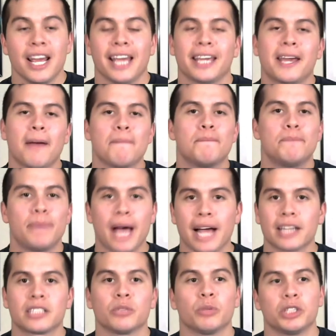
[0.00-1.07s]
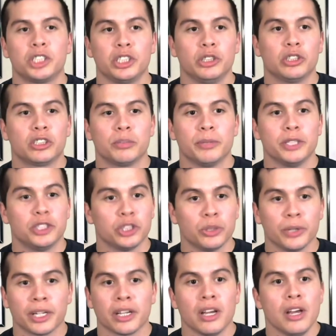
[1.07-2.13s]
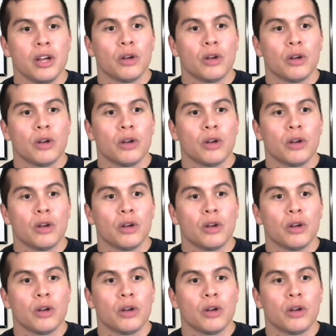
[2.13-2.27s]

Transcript: and get back to what she used to be doing